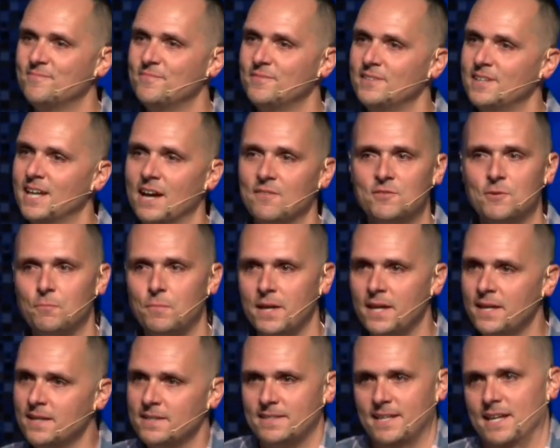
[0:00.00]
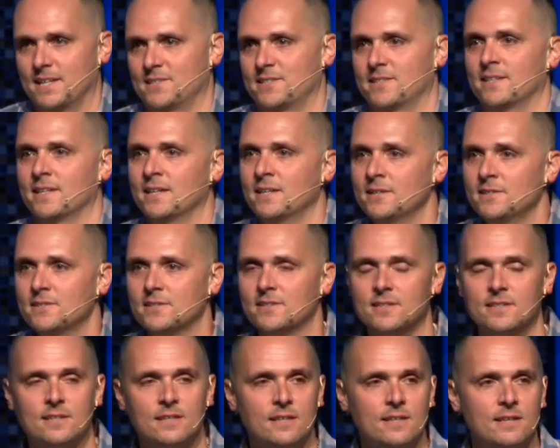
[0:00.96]
You have to beta test things.
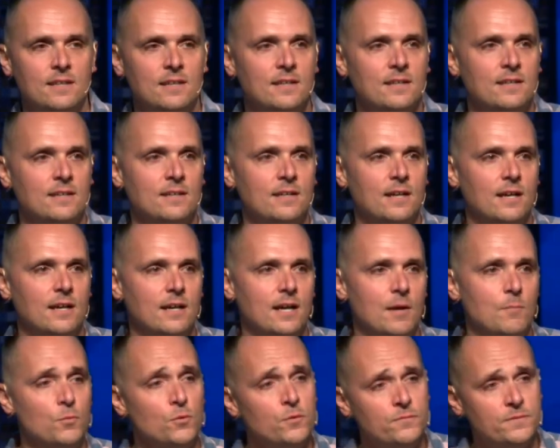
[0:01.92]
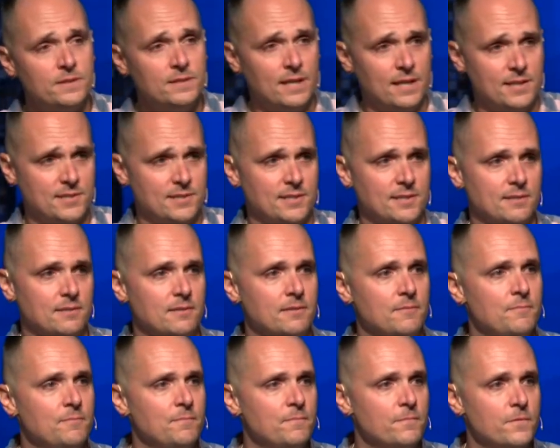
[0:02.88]
I moved to Destin.
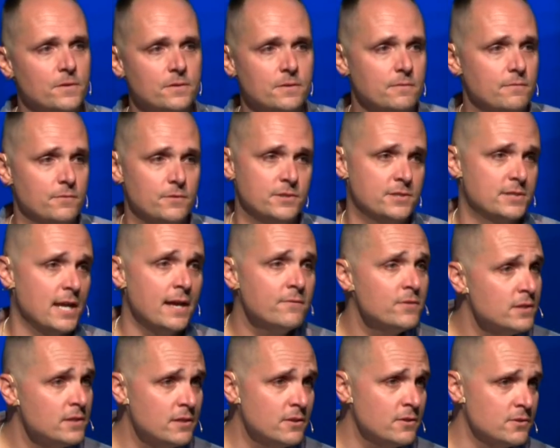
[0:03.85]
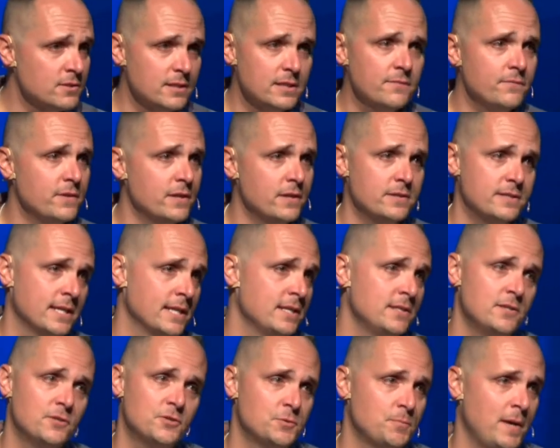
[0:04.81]
For, for seven years, lived there, 10
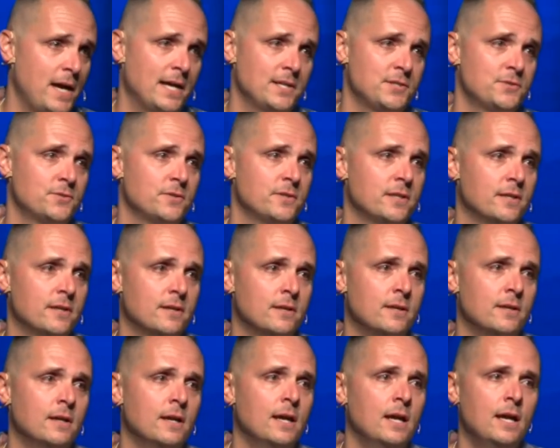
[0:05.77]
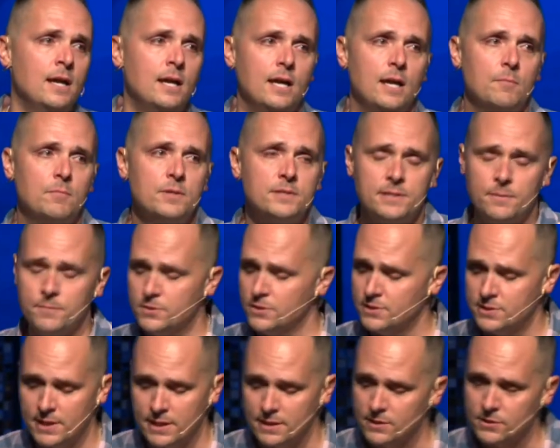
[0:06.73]
years, pastored there. And please let me just
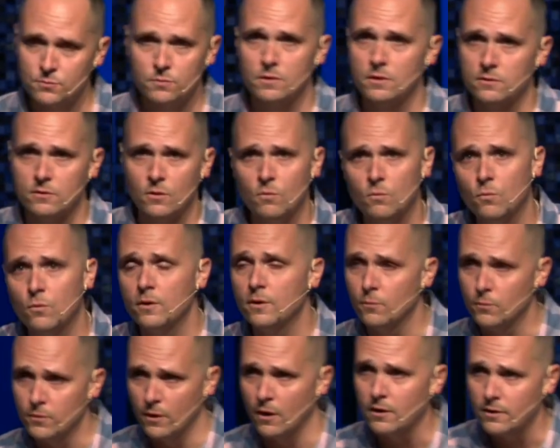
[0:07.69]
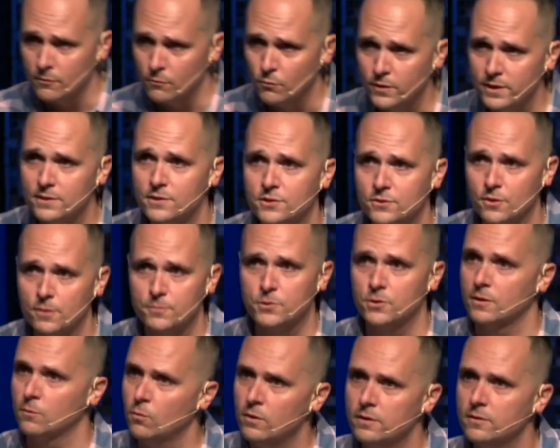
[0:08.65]
say this. Don't worry, we are going to read the scripture. You're
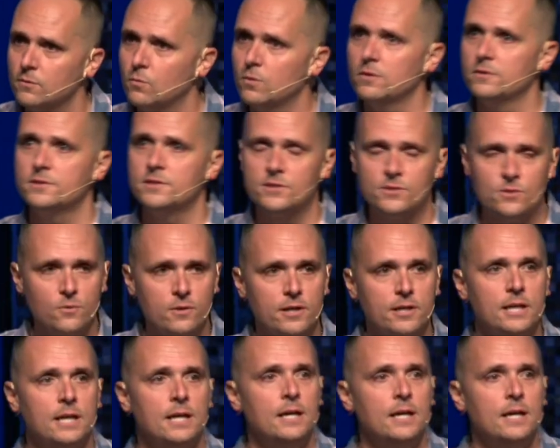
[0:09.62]
like, what in the world? This story.